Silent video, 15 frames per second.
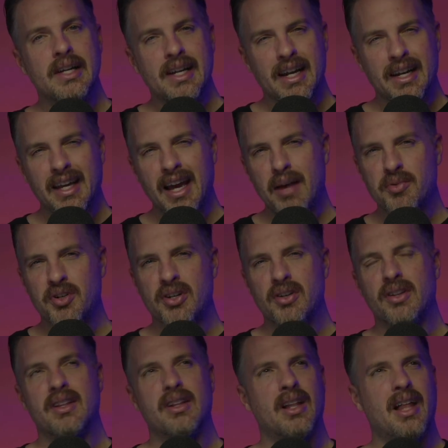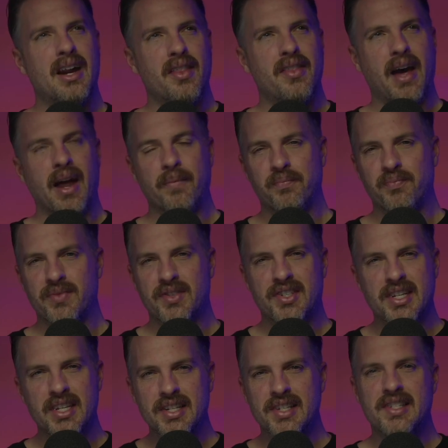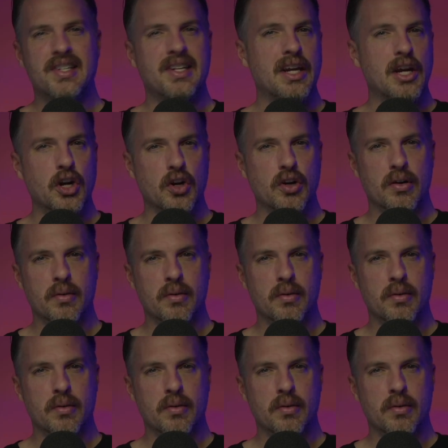It captured a lot of that sincere